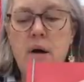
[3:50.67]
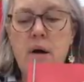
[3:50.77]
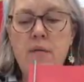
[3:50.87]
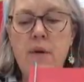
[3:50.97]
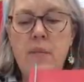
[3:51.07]

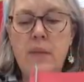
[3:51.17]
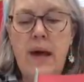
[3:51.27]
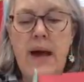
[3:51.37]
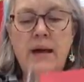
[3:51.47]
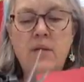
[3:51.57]
on the
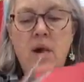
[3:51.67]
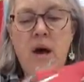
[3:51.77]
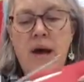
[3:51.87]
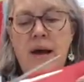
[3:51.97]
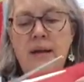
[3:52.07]
black
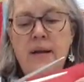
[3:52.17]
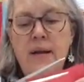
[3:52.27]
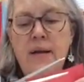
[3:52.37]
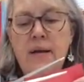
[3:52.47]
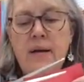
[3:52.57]
line.
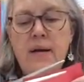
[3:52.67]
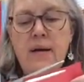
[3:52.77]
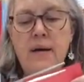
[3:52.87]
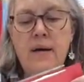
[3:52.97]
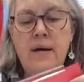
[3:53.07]

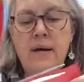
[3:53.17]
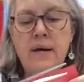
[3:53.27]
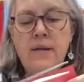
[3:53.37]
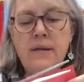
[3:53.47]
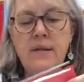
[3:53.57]
Cut.